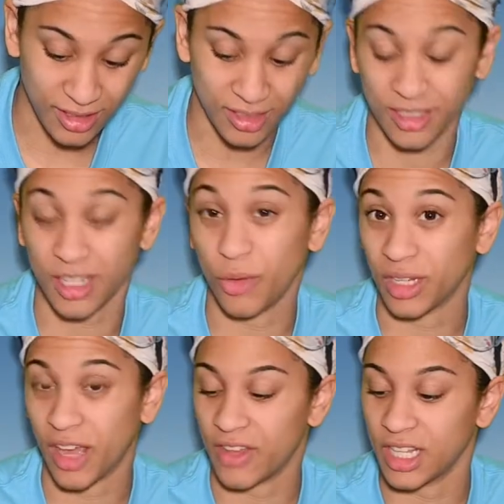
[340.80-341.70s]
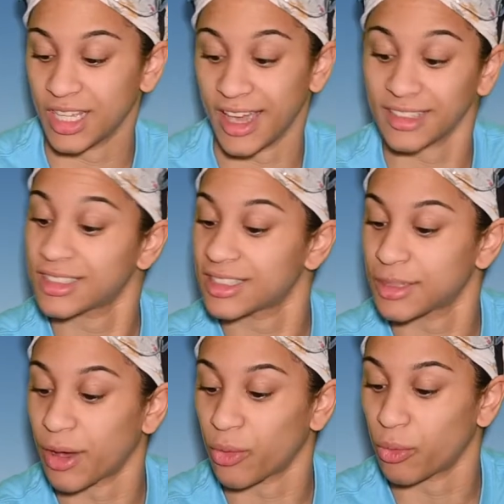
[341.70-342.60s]
Does anyone have any guesses
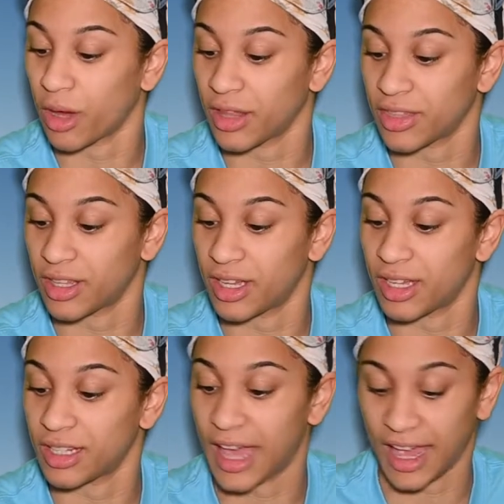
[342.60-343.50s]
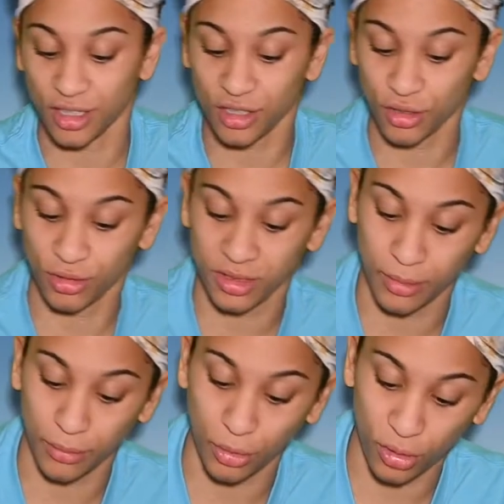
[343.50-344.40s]
about what the national
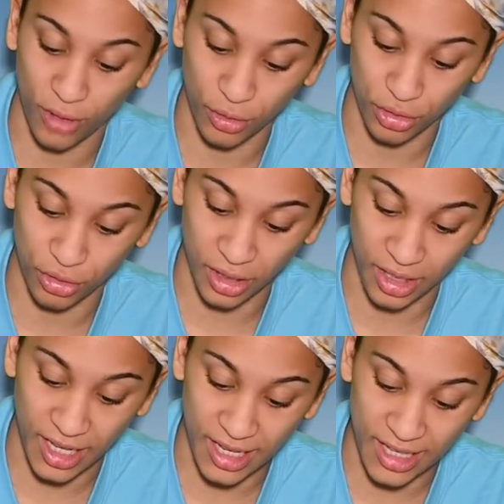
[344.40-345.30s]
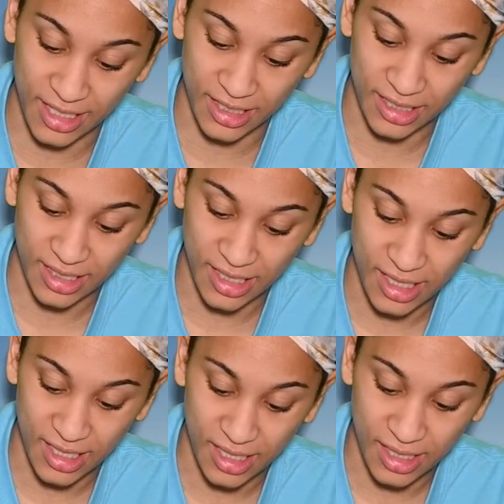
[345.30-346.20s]
symbol of Australia is?
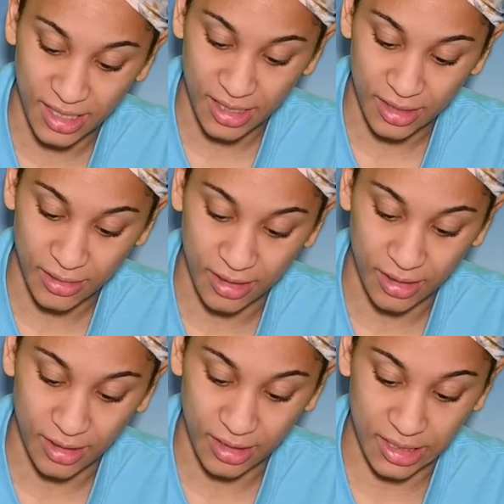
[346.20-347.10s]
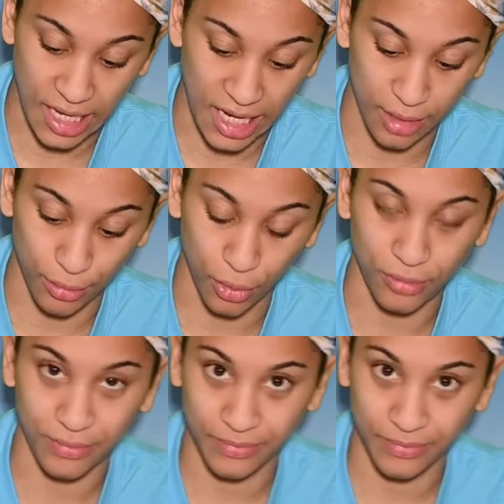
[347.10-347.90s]
It's an animal.